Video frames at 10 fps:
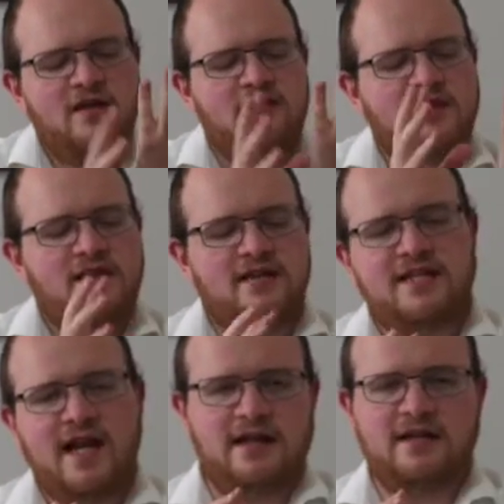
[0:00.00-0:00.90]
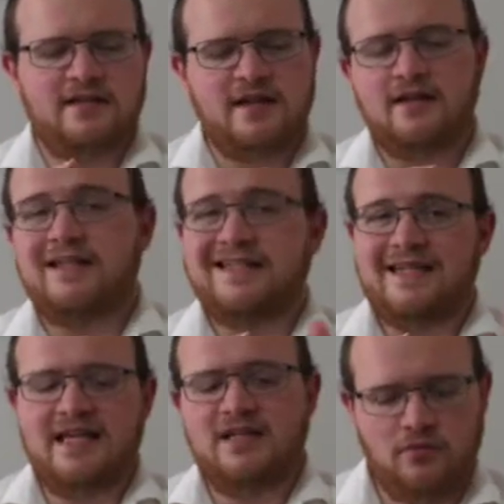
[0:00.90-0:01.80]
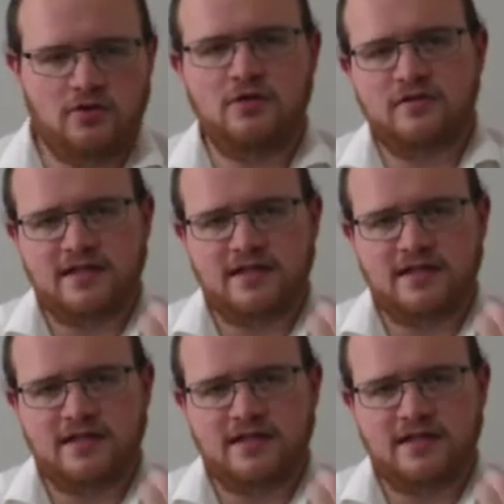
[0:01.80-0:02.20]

the static is not gonna stay in the balloon.